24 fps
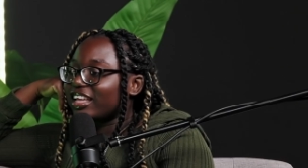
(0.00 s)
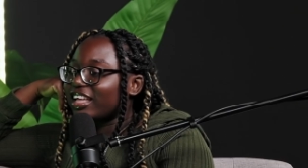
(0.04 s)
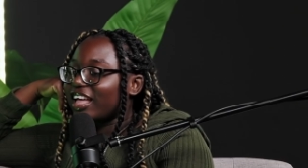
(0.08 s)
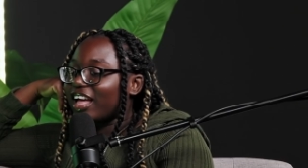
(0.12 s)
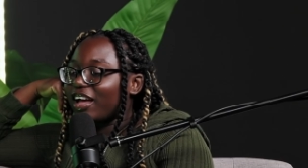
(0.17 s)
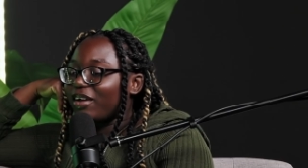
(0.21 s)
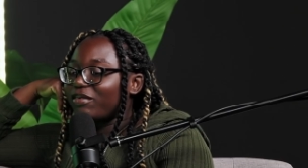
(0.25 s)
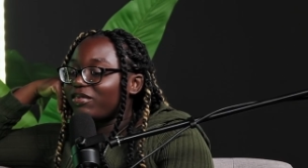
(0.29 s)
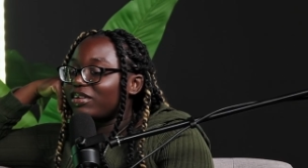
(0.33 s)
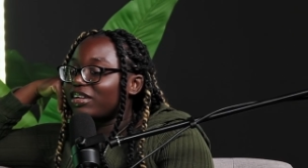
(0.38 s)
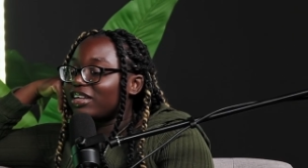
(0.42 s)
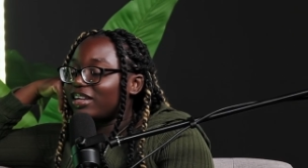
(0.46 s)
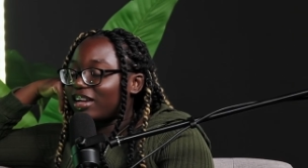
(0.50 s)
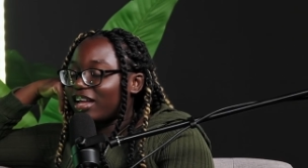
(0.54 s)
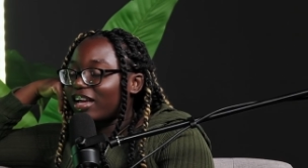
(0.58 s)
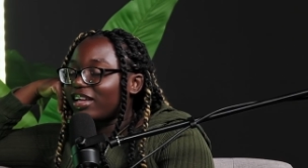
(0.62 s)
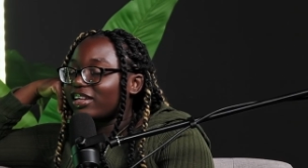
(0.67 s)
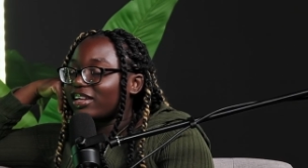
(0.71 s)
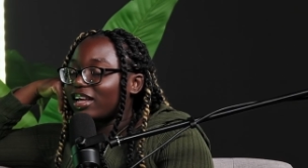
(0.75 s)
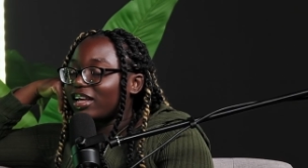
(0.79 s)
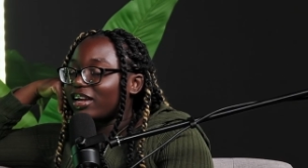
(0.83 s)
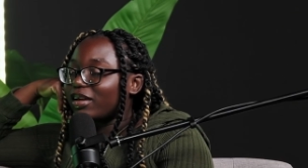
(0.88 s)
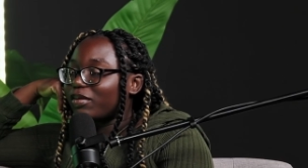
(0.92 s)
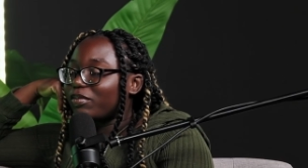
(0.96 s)
I really like
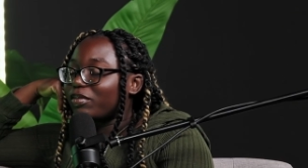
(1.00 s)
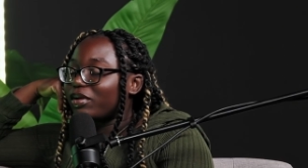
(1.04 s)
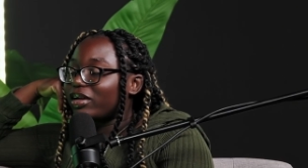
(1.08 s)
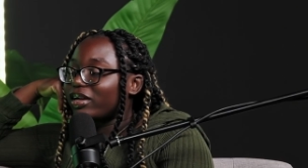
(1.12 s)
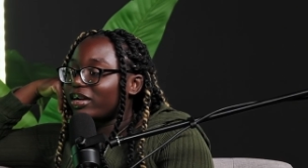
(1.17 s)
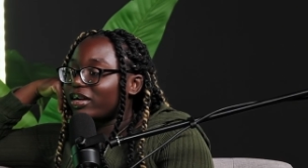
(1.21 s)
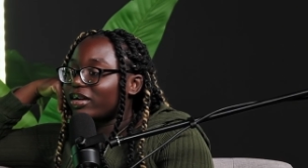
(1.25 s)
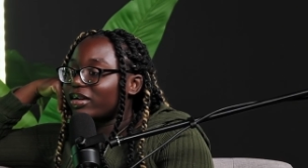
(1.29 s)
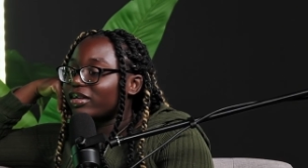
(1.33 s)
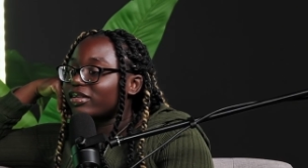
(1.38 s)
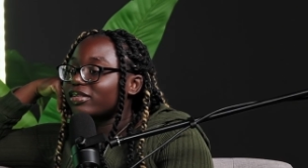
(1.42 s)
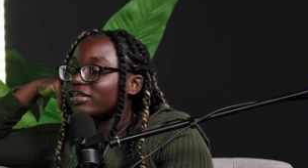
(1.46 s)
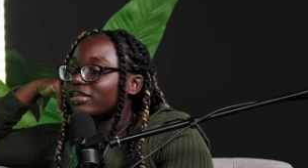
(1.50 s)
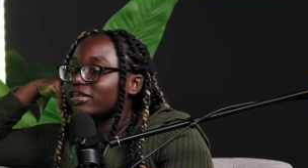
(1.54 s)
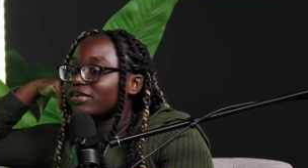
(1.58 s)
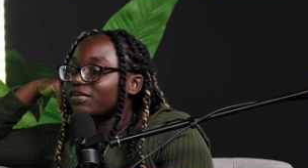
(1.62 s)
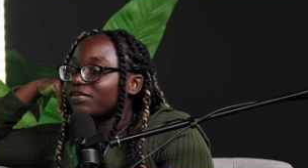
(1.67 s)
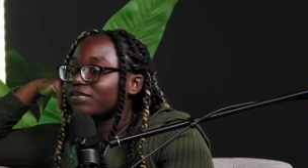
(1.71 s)
that about us.